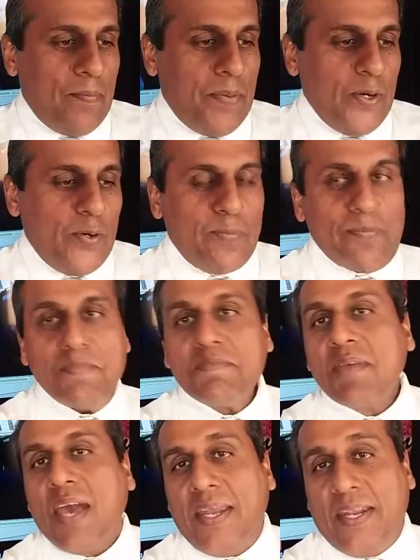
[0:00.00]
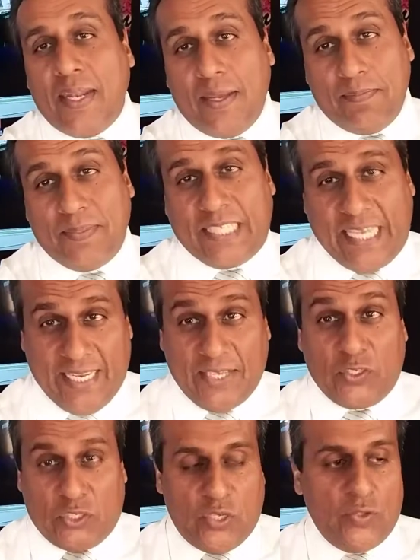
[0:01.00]
Boom. And then I'm saying
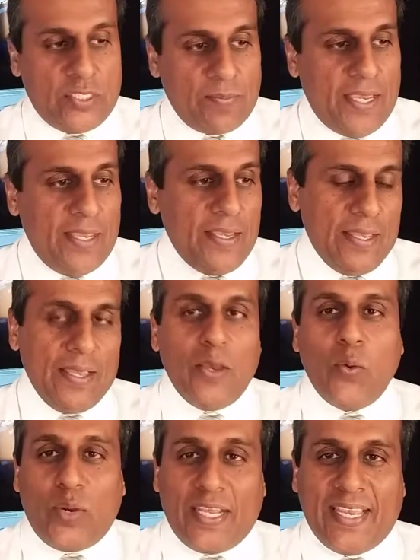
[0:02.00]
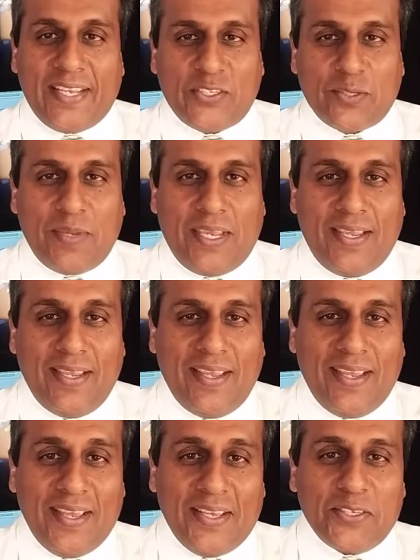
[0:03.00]
excuse me when he hits me.
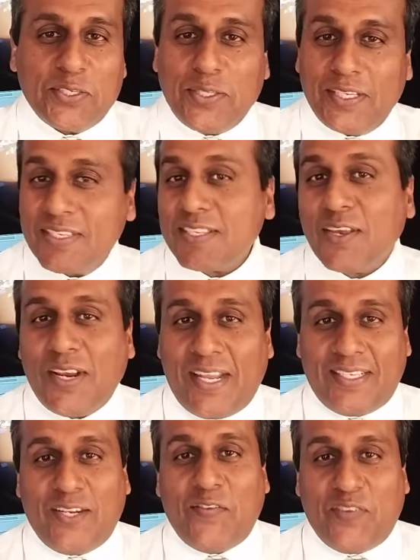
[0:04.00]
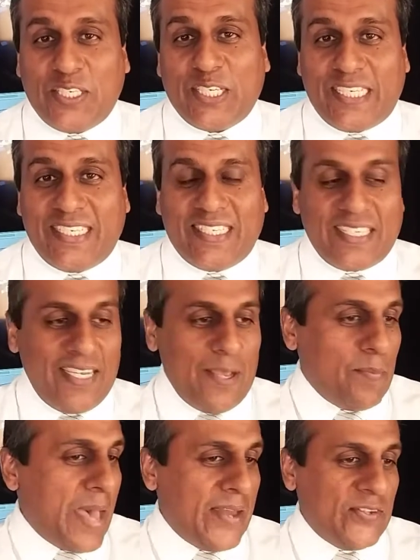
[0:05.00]
So this is the elected official in the city of
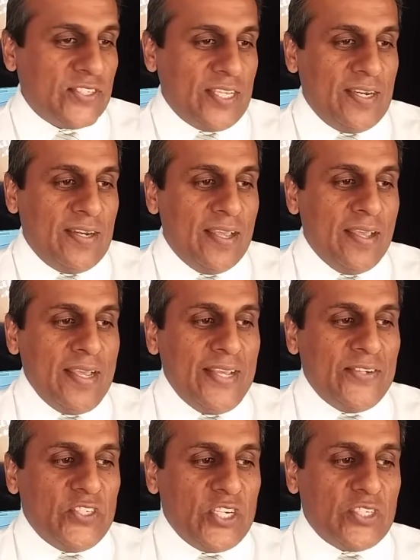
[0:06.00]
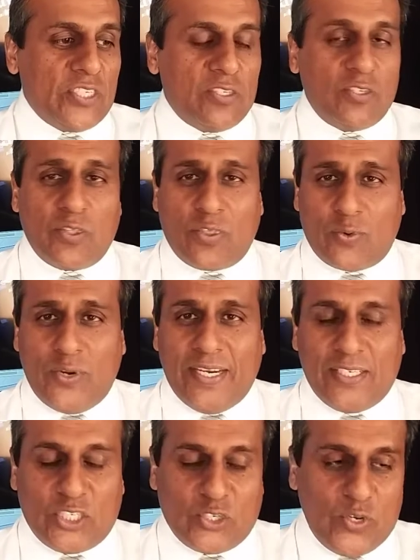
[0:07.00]
Paterson. Just
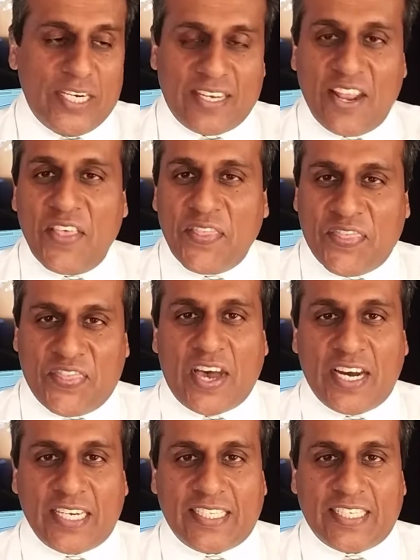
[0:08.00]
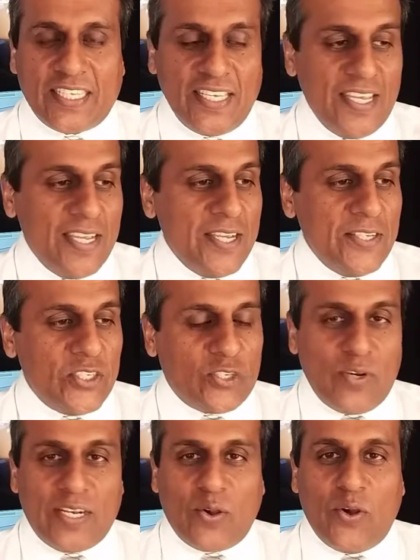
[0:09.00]
street thugs,
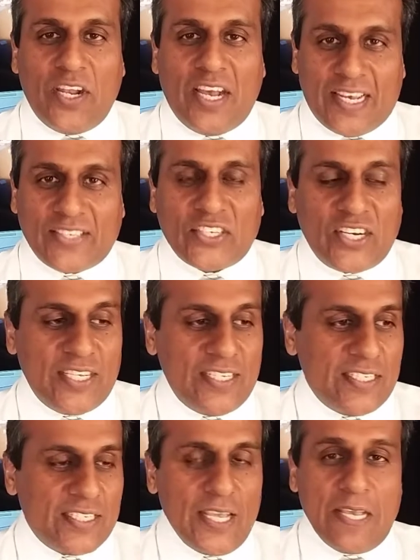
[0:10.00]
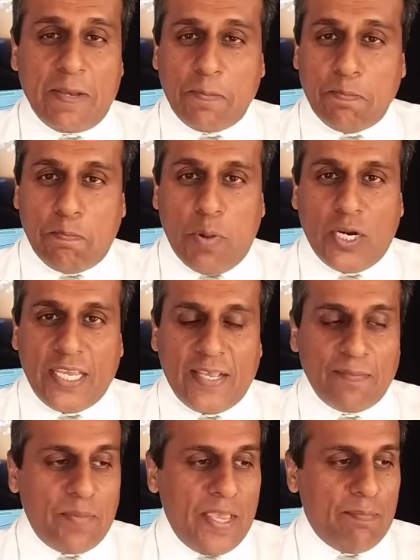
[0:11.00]
street corner hustlers,
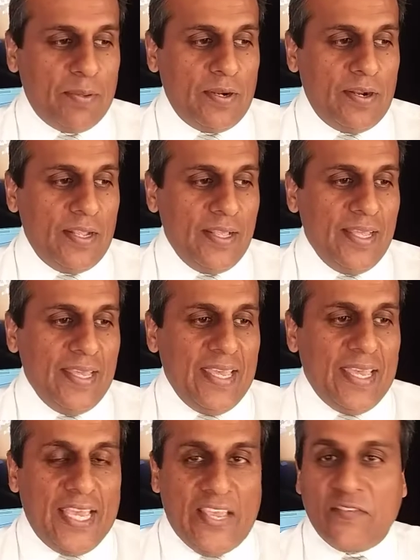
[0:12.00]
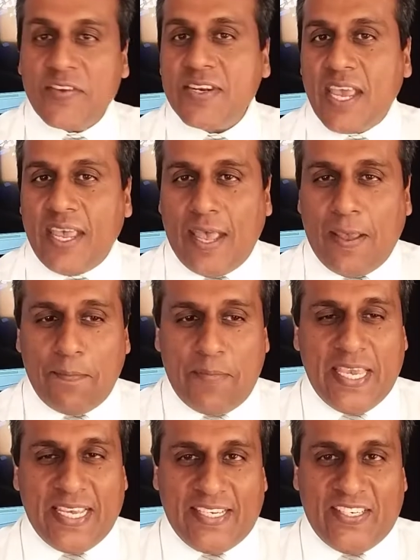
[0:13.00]
bullying people, even
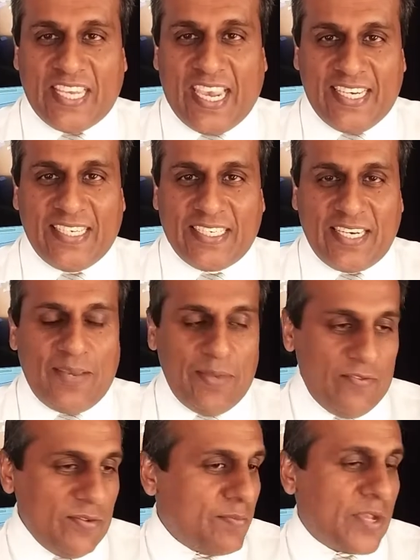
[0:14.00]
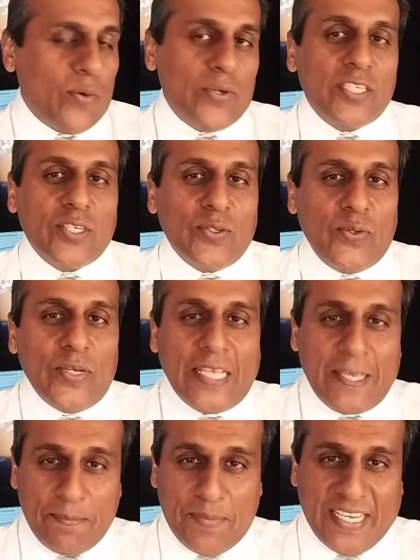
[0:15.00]
being indicted today, even going to
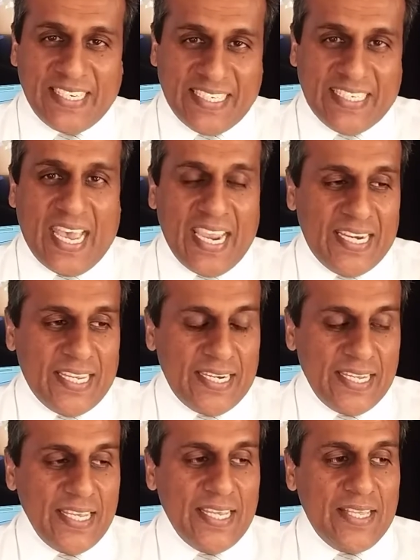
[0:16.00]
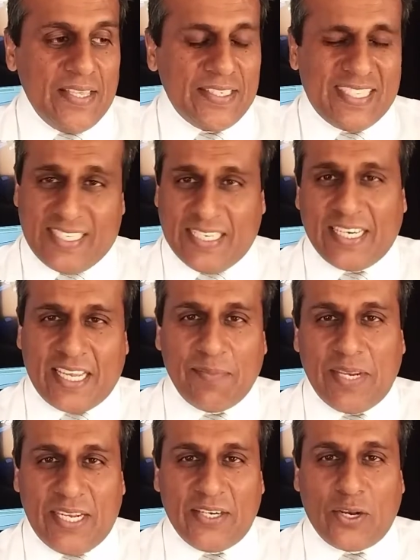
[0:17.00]
be indicted, still
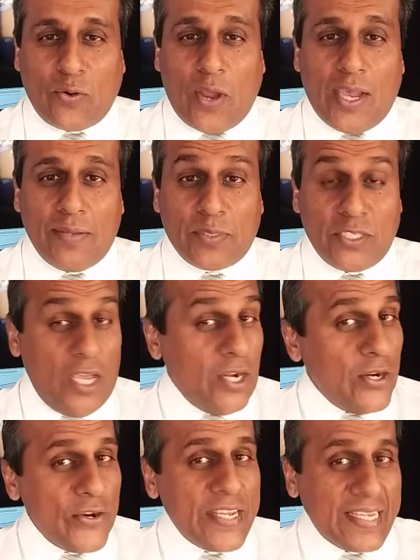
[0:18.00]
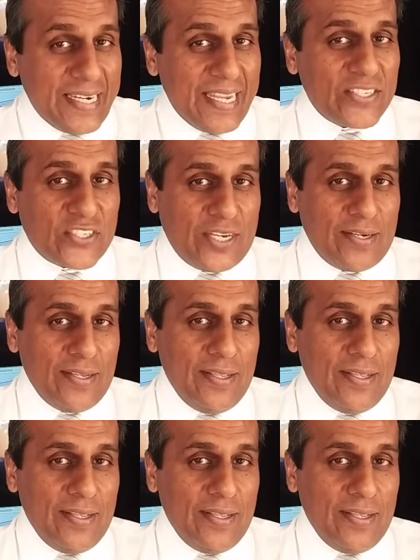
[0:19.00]
committing the crimes, not learning a lesson.